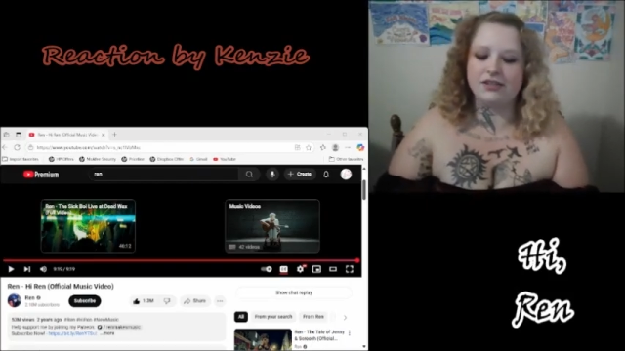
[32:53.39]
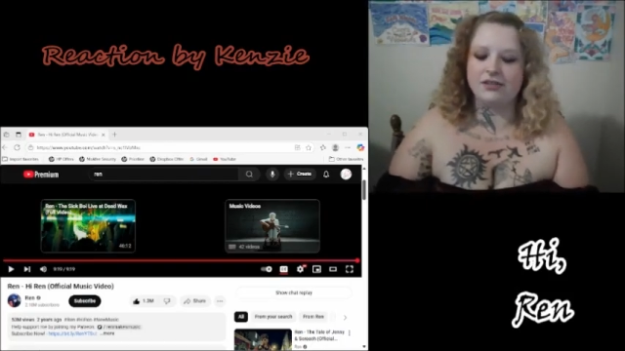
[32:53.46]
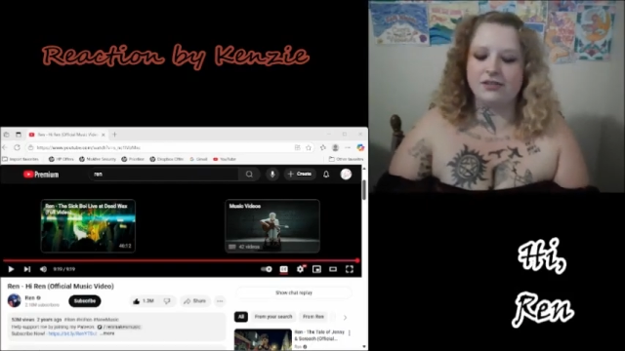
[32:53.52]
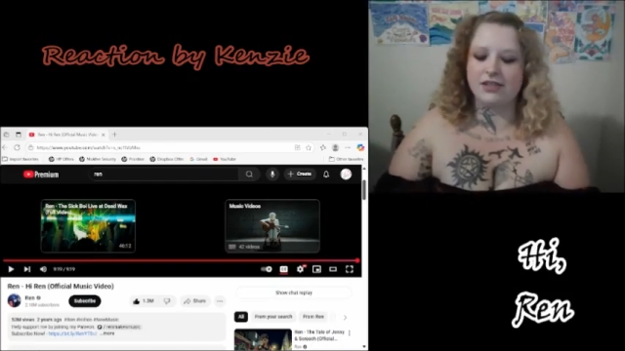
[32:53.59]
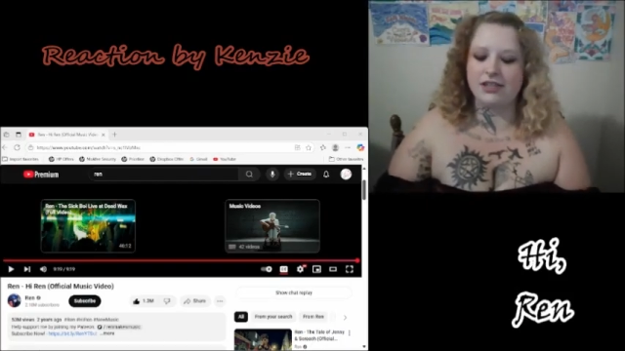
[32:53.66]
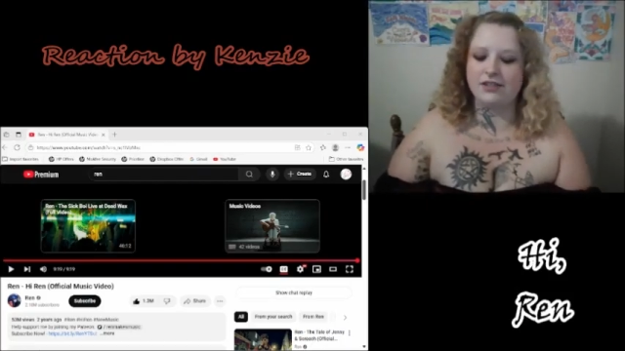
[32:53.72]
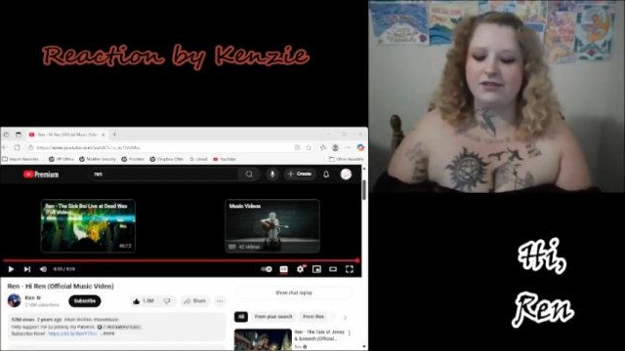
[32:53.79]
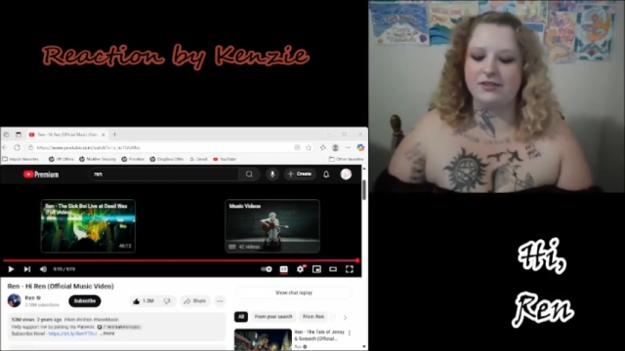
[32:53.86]
So
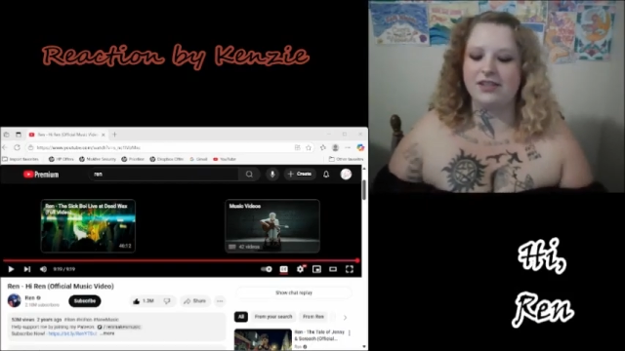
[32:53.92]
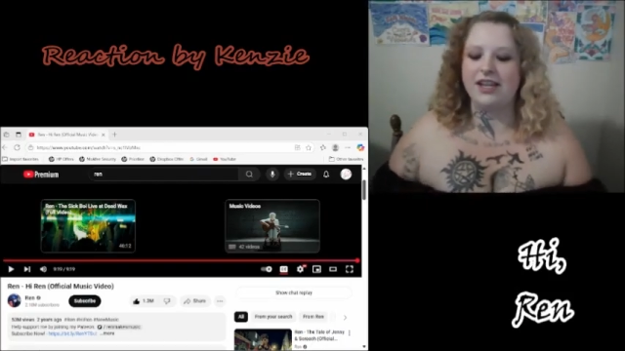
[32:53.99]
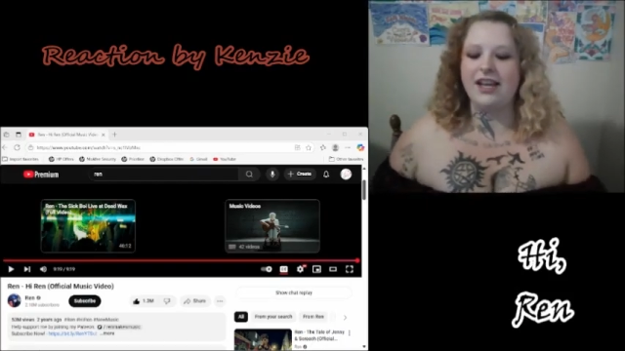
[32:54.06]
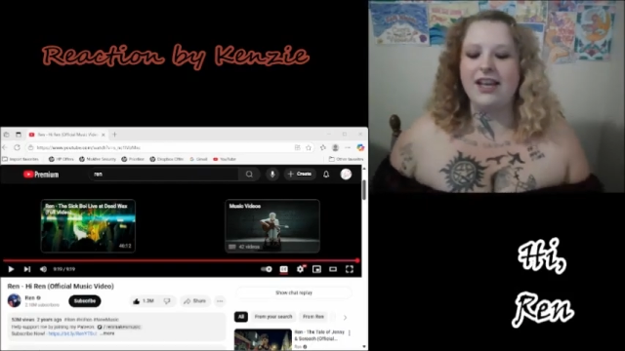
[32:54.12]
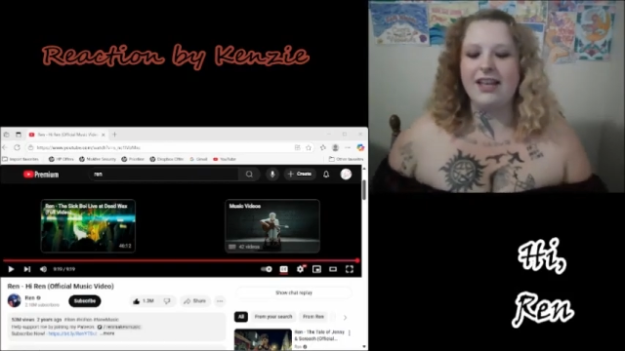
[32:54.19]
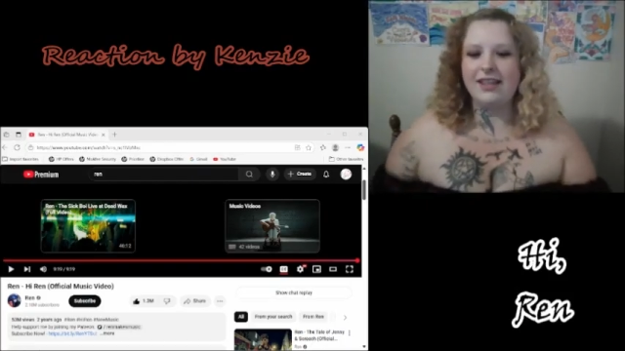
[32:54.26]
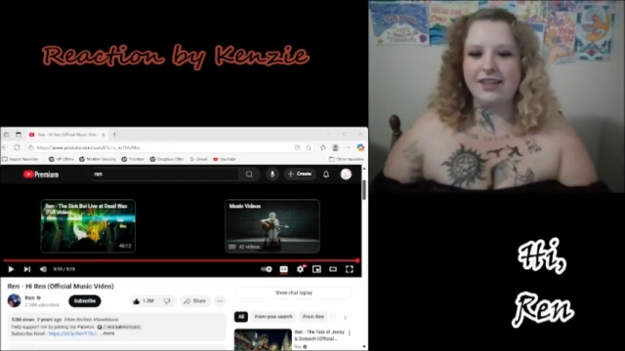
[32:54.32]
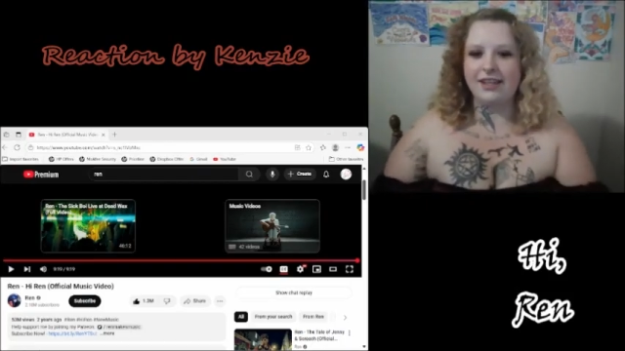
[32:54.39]
stay tuned.
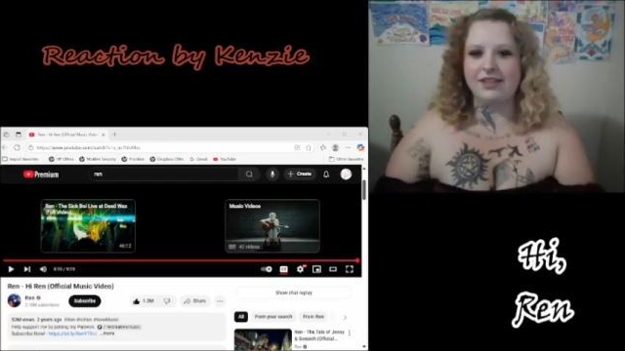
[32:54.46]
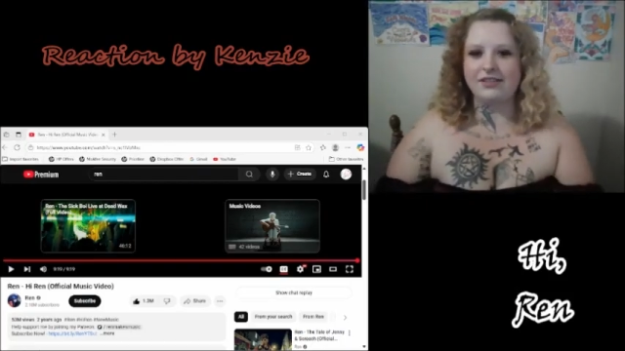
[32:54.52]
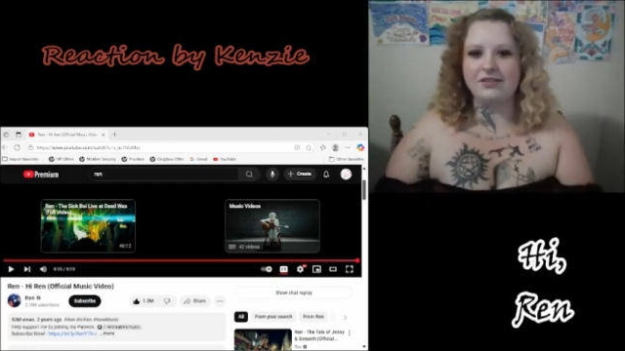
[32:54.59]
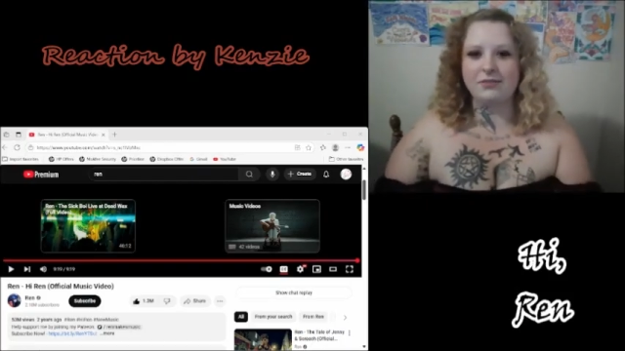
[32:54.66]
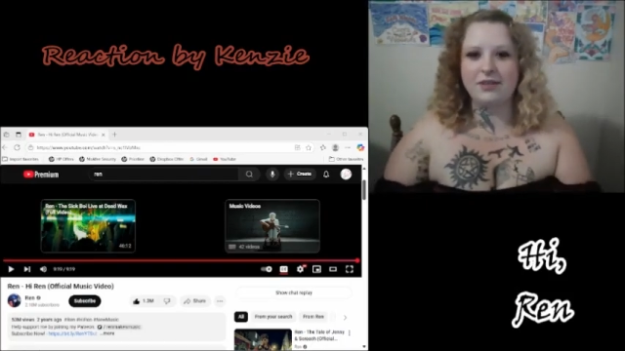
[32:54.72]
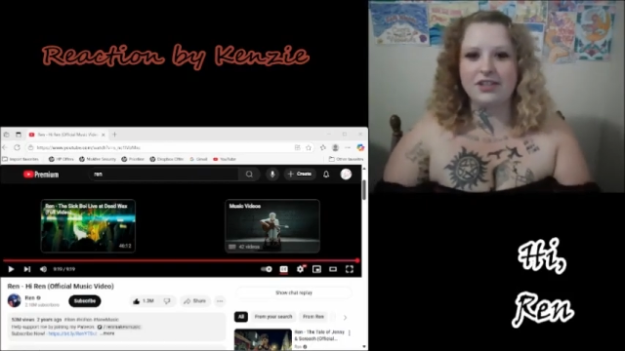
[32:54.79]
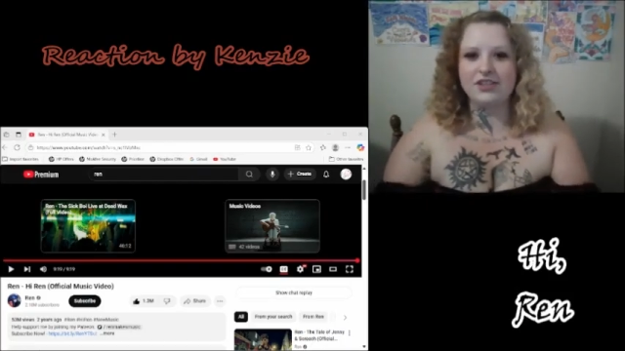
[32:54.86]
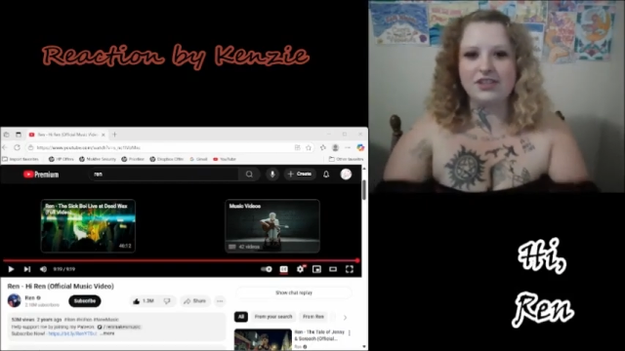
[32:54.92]
Thank you
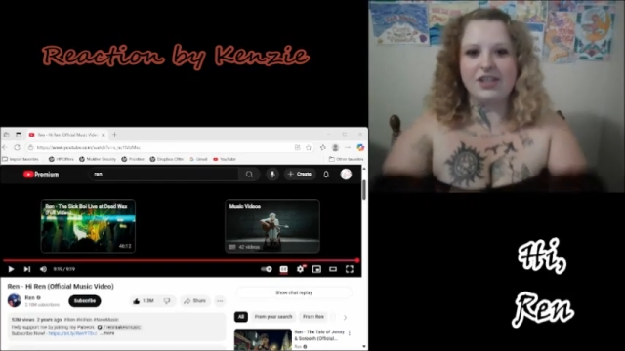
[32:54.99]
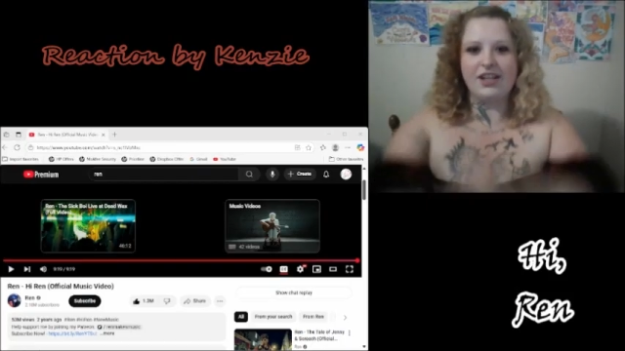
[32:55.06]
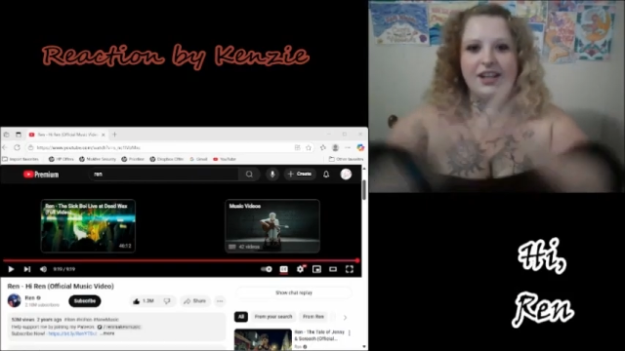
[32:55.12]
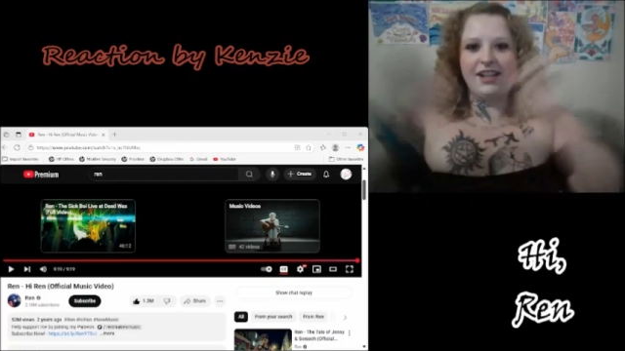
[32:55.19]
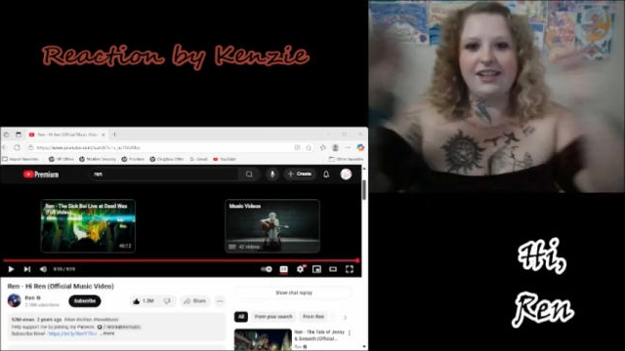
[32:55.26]
so much,